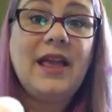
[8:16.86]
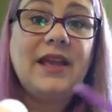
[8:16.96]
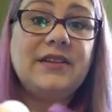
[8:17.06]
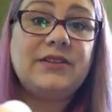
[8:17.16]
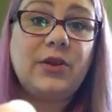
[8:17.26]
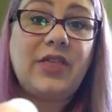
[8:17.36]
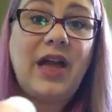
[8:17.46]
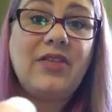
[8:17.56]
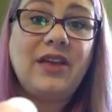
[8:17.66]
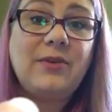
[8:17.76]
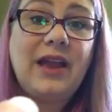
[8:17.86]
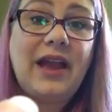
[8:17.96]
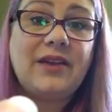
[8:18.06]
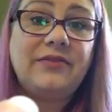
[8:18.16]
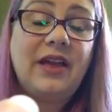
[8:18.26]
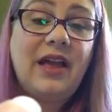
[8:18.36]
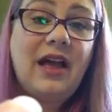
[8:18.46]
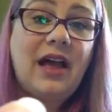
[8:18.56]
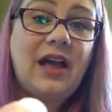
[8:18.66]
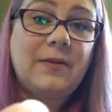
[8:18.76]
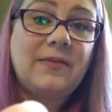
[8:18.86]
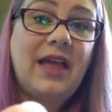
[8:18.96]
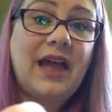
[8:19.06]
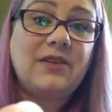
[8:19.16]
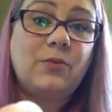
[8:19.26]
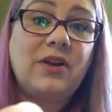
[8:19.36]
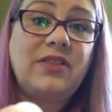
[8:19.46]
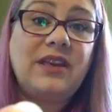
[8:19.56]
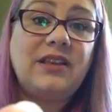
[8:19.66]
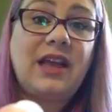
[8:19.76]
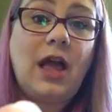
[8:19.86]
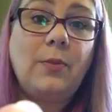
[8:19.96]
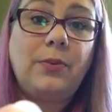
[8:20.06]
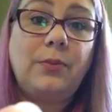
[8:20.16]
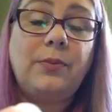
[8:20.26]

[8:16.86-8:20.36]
So now that we have that, one thing to help